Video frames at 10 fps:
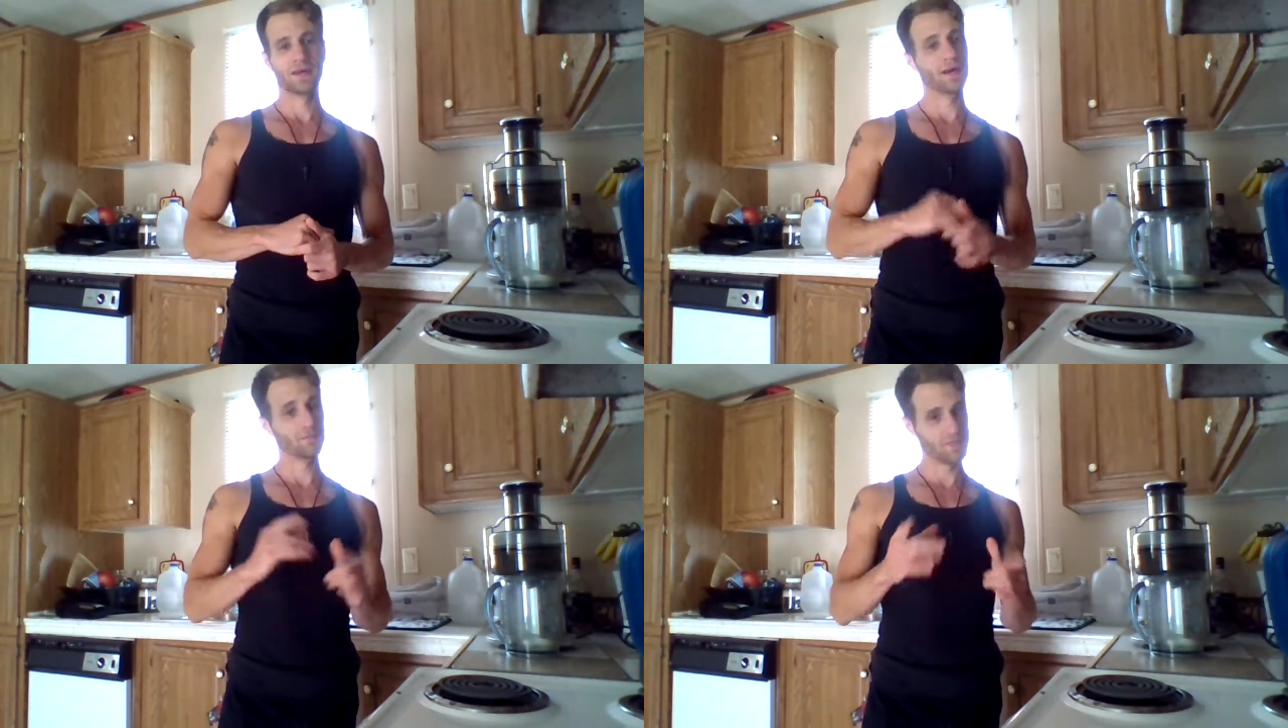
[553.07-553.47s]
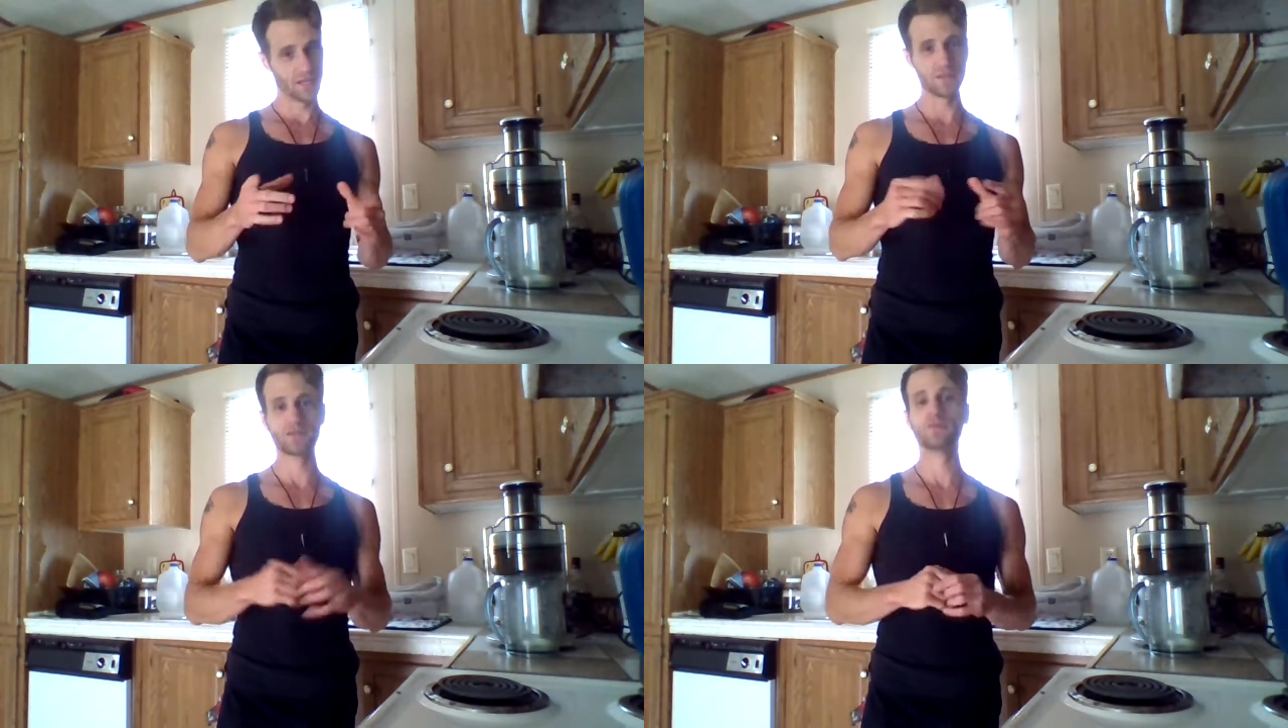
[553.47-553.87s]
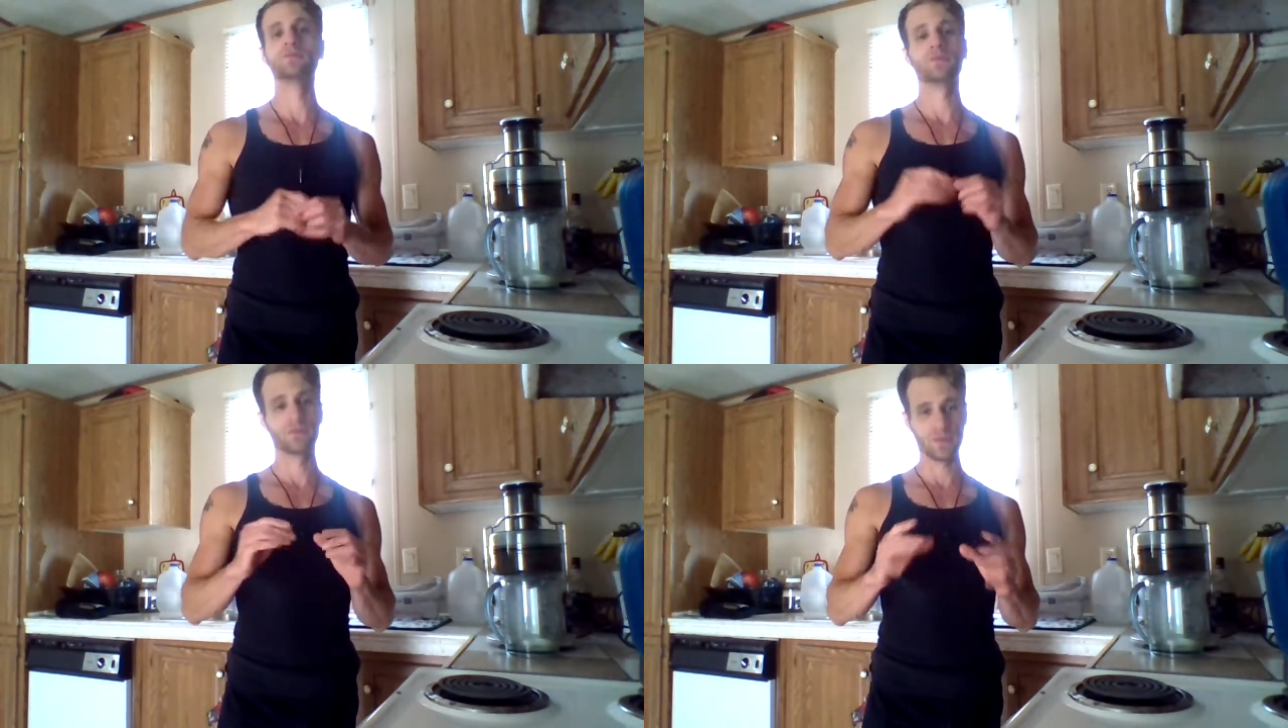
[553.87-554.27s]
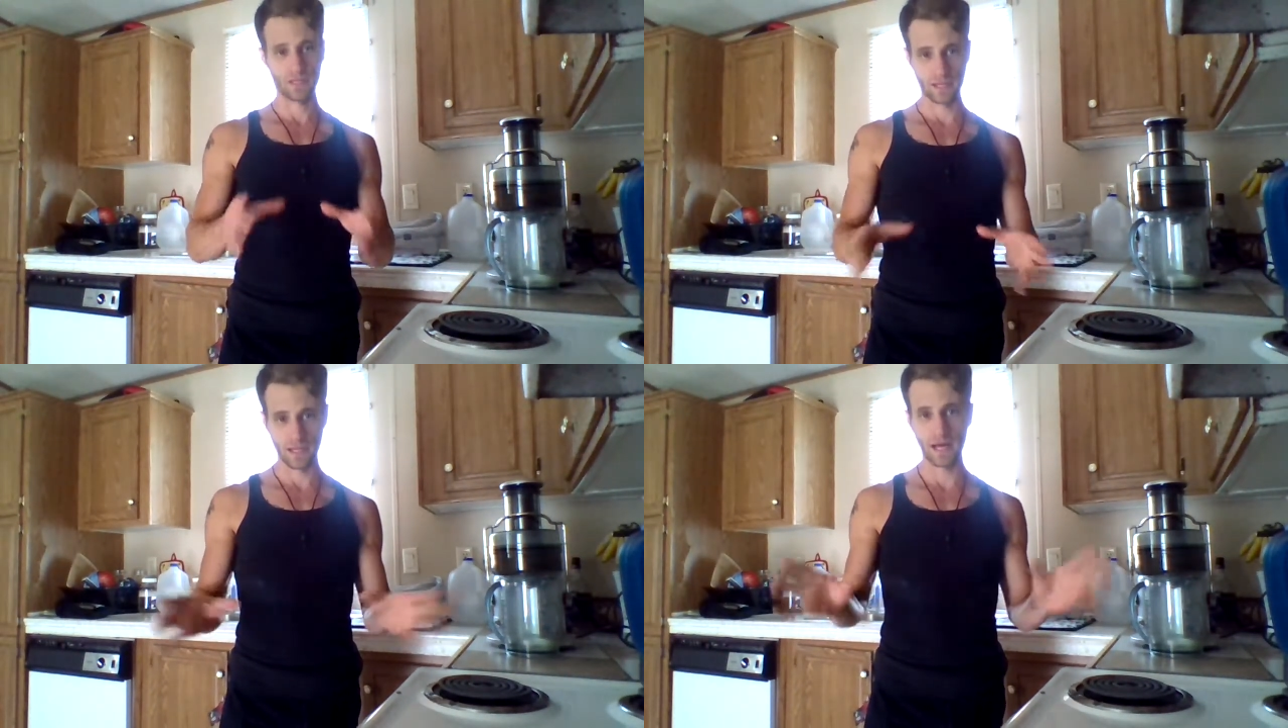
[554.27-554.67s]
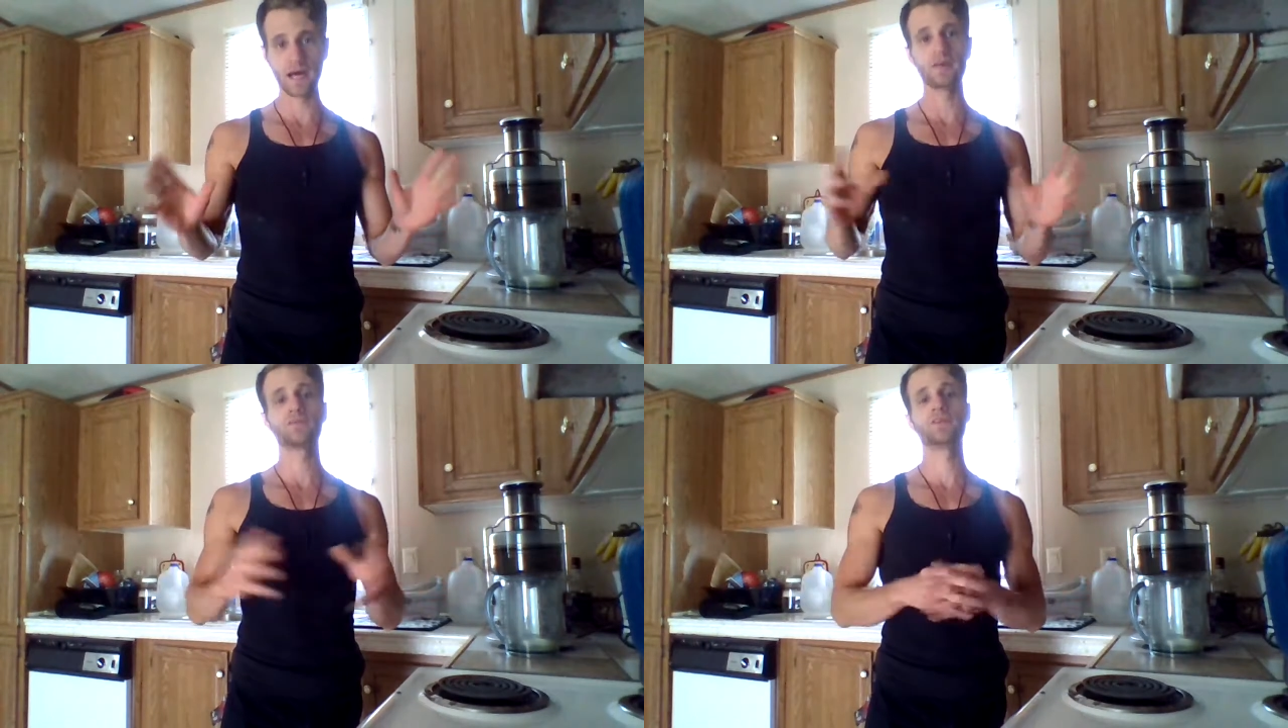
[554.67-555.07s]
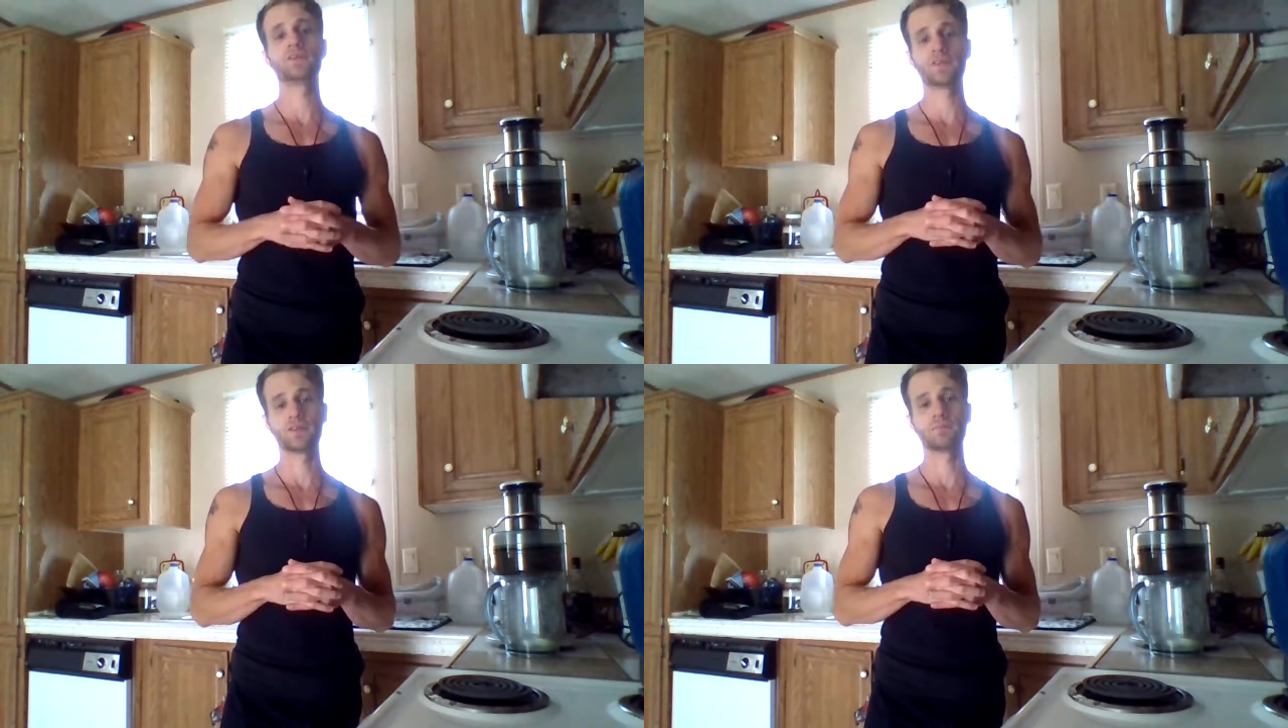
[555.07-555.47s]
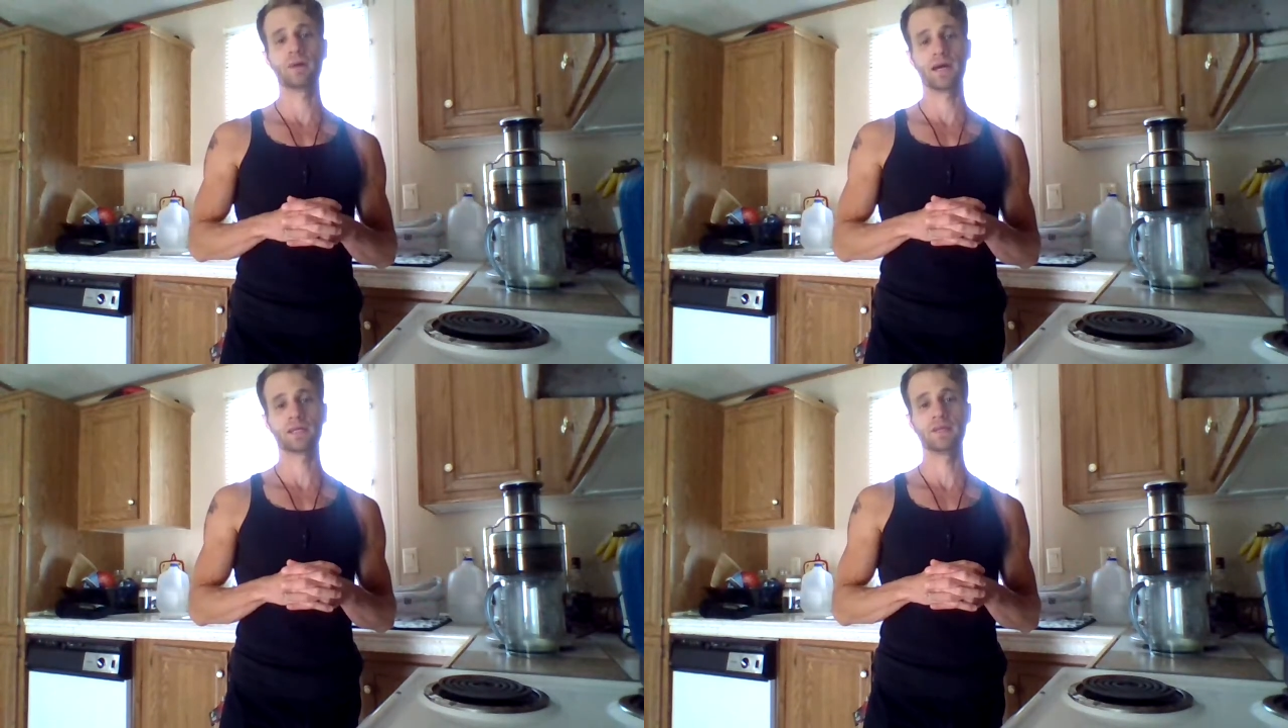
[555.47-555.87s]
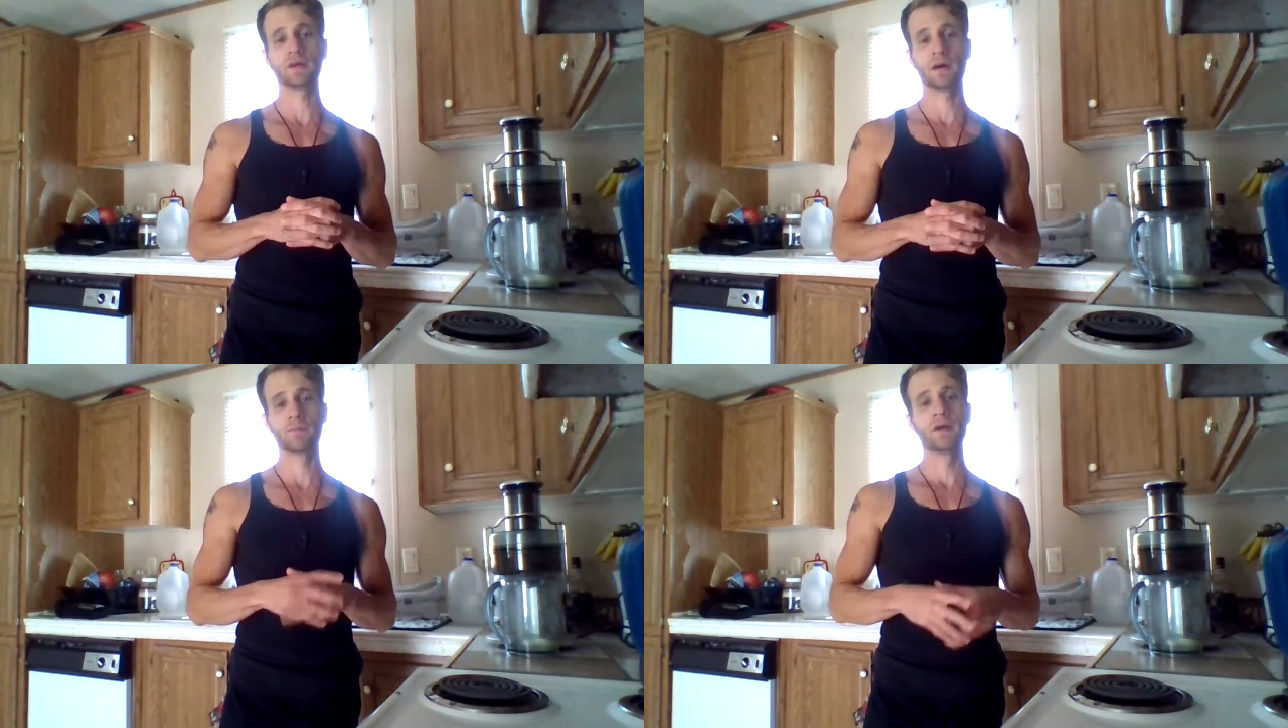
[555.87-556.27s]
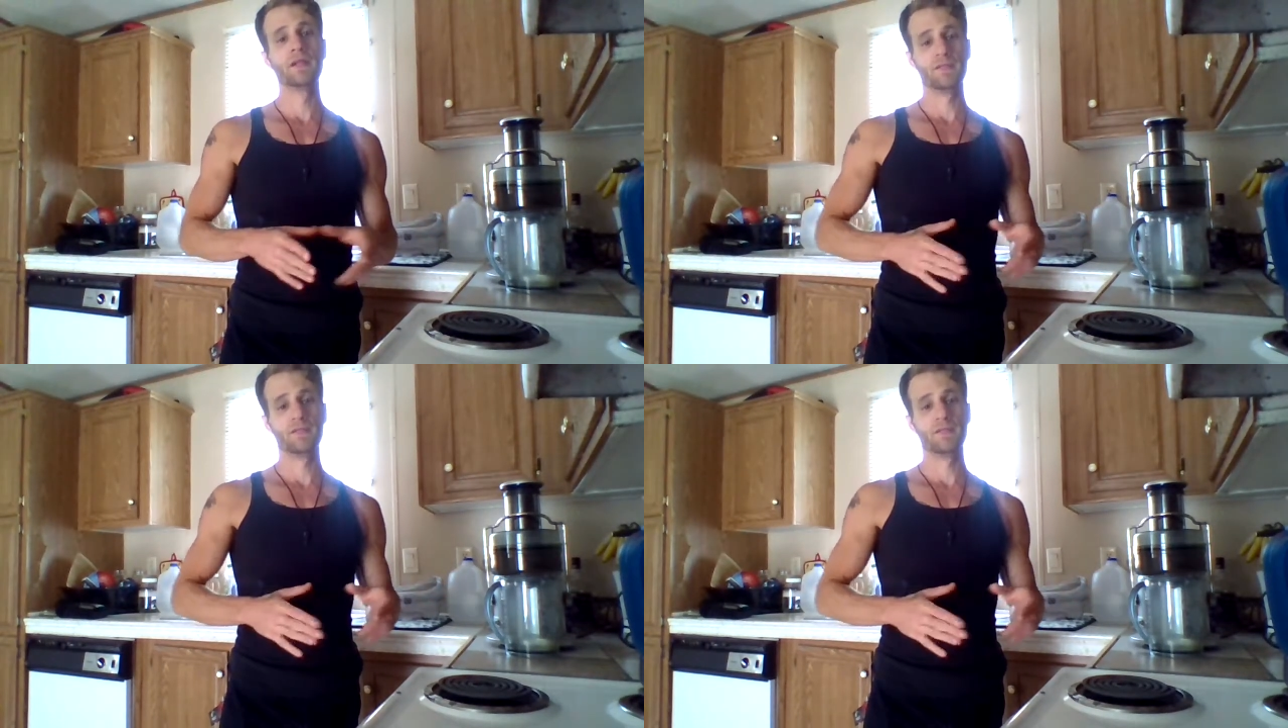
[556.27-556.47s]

I'm telling you, there's a lot of research backing up